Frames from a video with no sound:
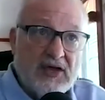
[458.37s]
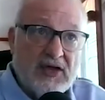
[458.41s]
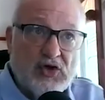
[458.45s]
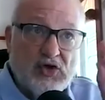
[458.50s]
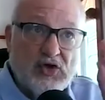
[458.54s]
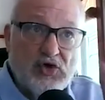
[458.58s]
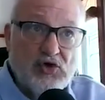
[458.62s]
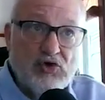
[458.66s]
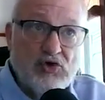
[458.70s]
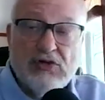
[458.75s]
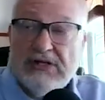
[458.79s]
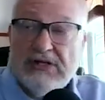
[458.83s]

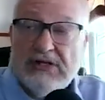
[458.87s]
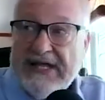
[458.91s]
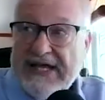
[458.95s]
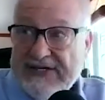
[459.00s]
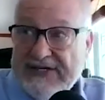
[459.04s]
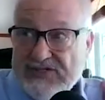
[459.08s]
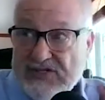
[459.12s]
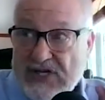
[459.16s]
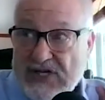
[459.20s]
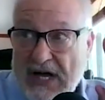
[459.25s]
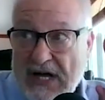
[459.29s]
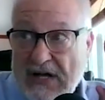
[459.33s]
Google
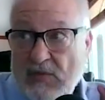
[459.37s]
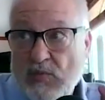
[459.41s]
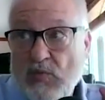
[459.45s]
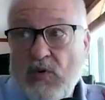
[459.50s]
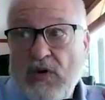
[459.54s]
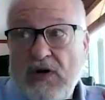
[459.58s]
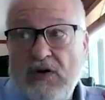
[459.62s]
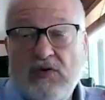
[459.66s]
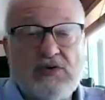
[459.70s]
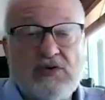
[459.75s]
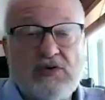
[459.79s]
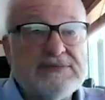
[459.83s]
has gone
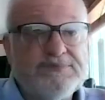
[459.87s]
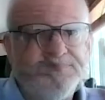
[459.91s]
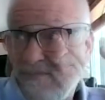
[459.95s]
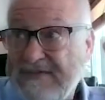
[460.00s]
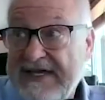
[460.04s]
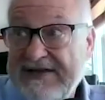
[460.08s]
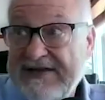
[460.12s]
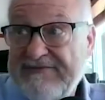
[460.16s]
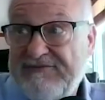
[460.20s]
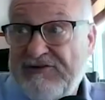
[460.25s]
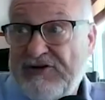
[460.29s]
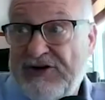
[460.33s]
woke,
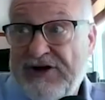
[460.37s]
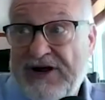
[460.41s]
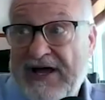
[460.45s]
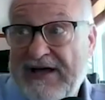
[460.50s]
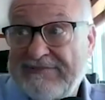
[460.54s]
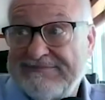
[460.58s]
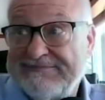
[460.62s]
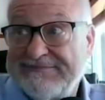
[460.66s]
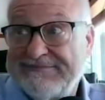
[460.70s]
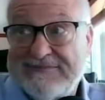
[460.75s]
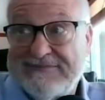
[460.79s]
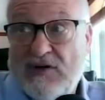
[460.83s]
if you're
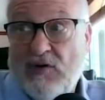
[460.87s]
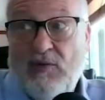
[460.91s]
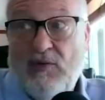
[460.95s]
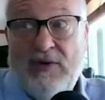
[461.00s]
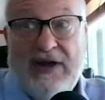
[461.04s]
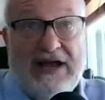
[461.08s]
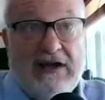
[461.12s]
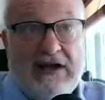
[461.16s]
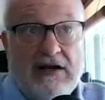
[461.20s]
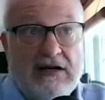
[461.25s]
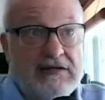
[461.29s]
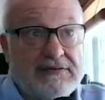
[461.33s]
not
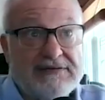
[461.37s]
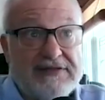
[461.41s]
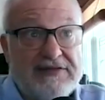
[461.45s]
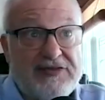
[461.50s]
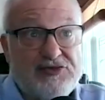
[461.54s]
aware.